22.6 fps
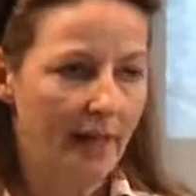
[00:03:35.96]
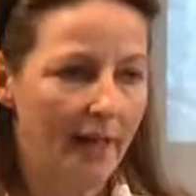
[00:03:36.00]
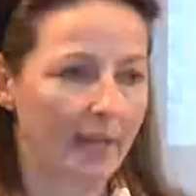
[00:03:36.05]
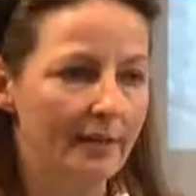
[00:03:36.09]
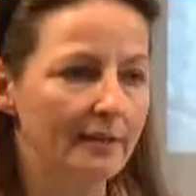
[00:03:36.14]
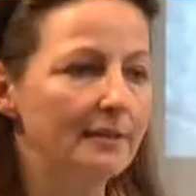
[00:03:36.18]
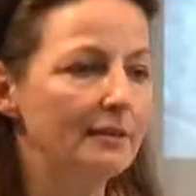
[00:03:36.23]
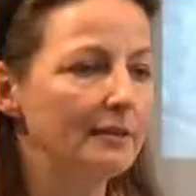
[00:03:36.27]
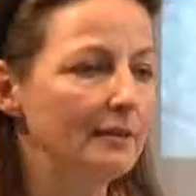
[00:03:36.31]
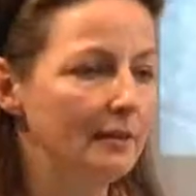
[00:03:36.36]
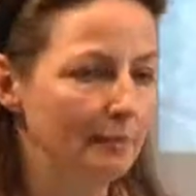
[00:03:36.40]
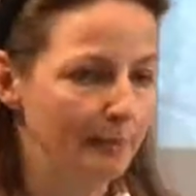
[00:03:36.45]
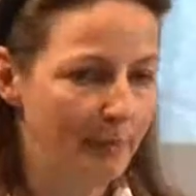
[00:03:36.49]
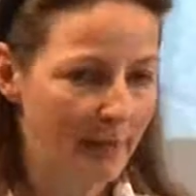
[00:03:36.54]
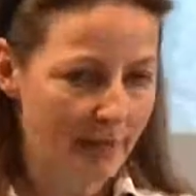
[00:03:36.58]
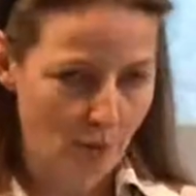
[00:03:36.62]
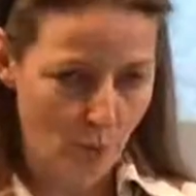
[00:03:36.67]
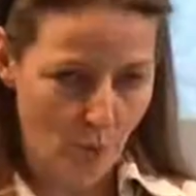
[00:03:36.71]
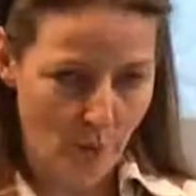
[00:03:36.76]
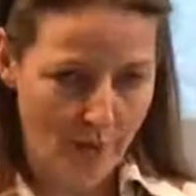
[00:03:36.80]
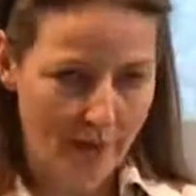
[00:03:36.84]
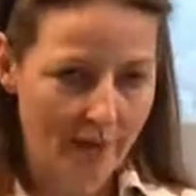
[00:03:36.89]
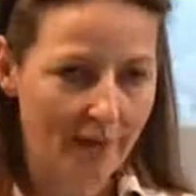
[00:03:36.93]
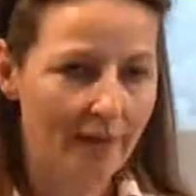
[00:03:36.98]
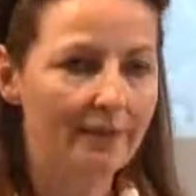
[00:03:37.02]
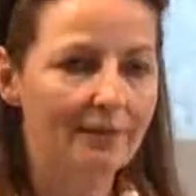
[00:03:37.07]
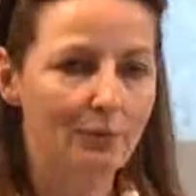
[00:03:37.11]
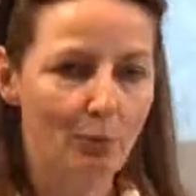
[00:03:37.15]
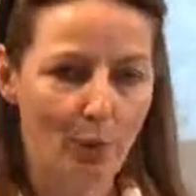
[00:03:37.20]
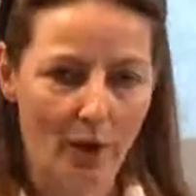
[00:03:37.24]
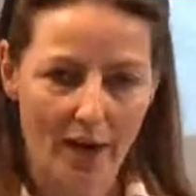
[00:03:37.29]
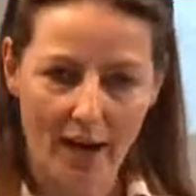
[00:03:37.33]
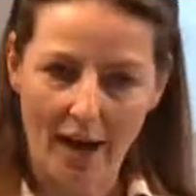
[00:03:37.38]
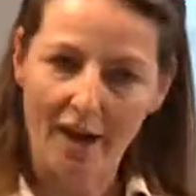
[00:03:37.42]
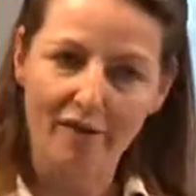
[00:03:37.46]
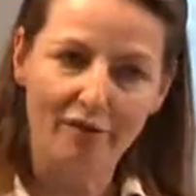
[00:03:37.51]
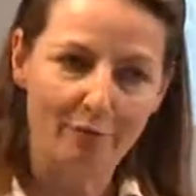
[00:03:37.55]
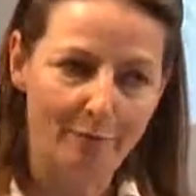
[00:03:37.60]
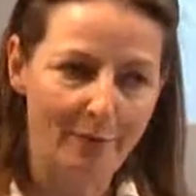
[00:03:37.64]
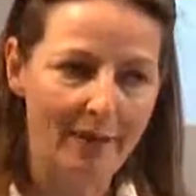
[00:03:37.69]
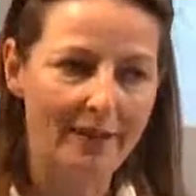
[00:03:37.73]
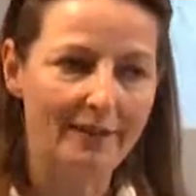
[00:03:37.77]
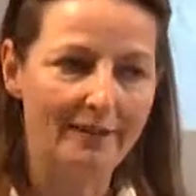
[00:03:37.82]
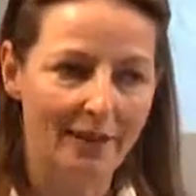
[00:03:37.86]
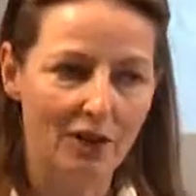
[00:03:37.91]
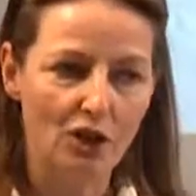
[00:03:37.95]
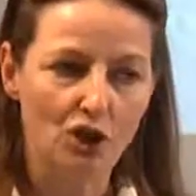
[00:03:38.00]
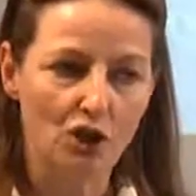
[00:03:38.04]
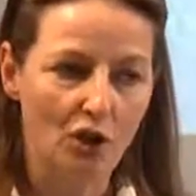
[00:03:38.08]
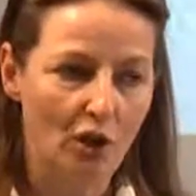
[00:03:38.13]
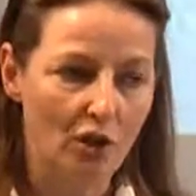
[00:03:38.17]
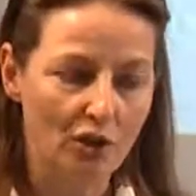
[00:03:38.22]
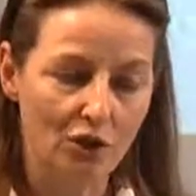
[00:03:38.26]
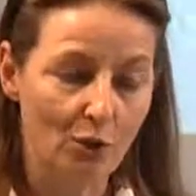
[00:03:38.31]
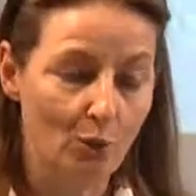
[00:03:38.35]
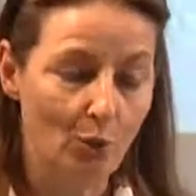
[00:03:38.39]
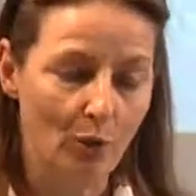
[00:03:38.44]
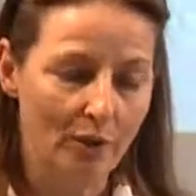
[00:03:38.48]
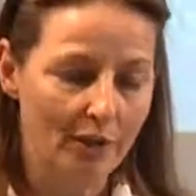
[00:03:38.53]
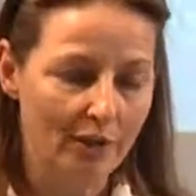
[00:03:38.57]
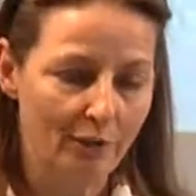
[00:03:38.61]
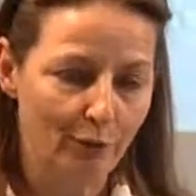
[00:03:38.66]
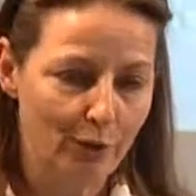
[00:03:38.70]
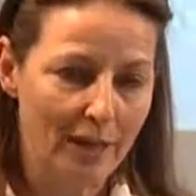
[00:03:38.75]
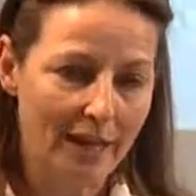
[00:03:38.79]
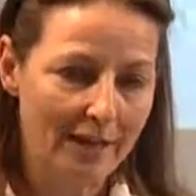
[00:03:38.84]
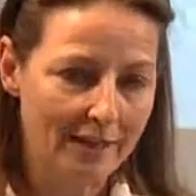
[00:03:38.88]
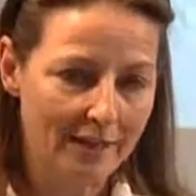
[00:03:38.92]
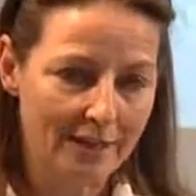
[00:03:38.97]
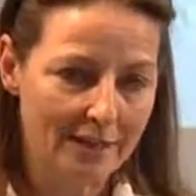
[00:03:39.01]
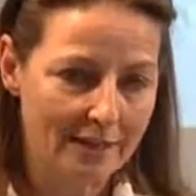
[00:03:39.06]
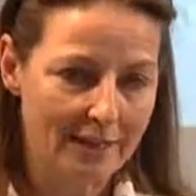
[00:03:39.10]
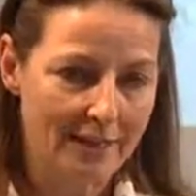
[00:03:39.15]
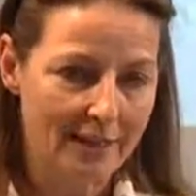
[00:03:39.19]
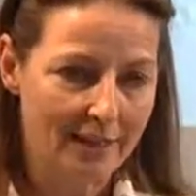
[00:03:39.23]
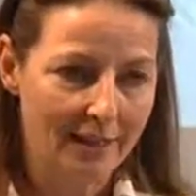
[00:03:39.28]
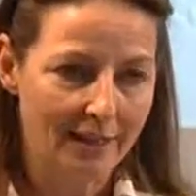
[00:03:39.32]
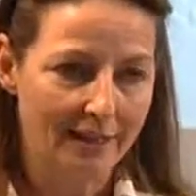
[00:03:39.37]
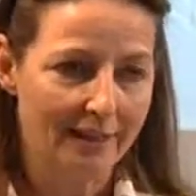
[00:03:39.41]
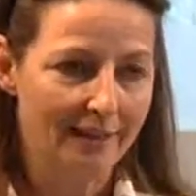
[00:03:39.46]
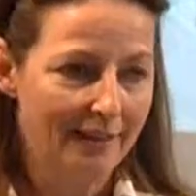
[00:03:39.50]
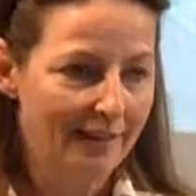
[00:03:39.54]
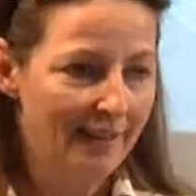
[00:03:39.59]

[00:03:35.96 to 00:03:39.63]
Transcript: And by the way, where I've been, there's also wonderful heli skiing.